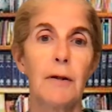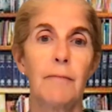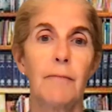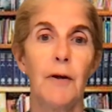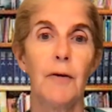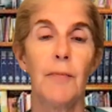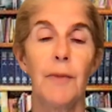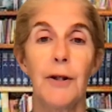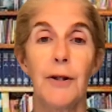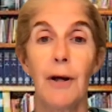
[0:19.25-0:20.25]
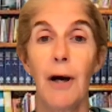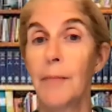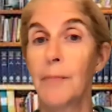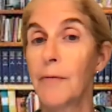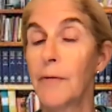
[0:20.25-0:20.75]
very much
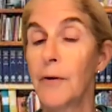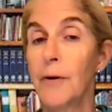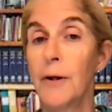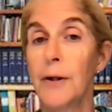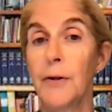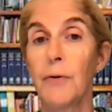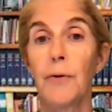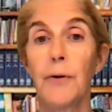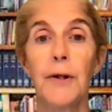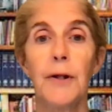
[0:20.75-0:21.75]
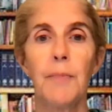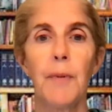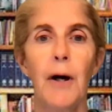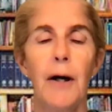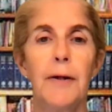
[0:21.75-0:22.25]
not preferred is a horse that's
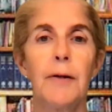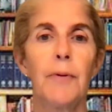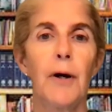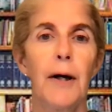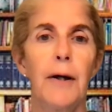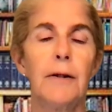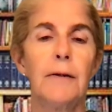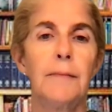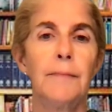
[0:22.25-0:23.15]
behind the bridle.